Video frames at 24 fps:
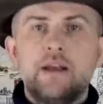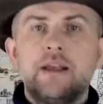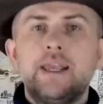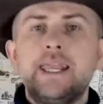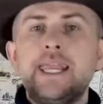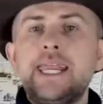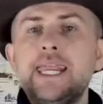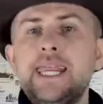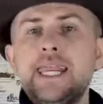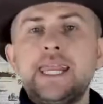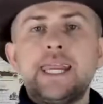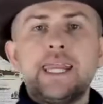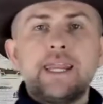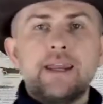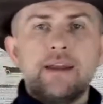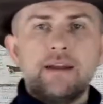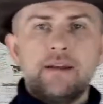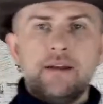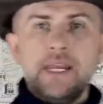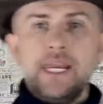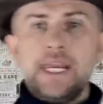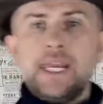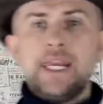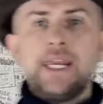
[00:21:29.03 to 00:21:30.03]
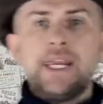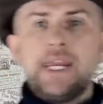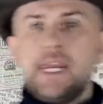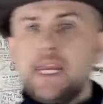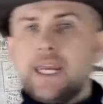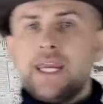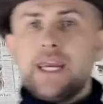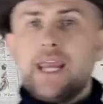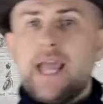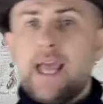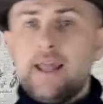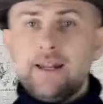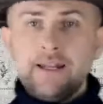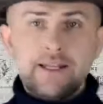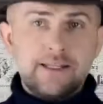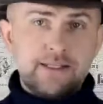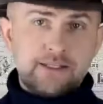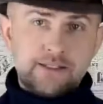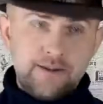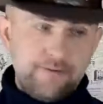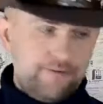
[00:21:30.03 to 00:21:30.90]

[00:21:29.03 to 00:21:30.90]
E. And it's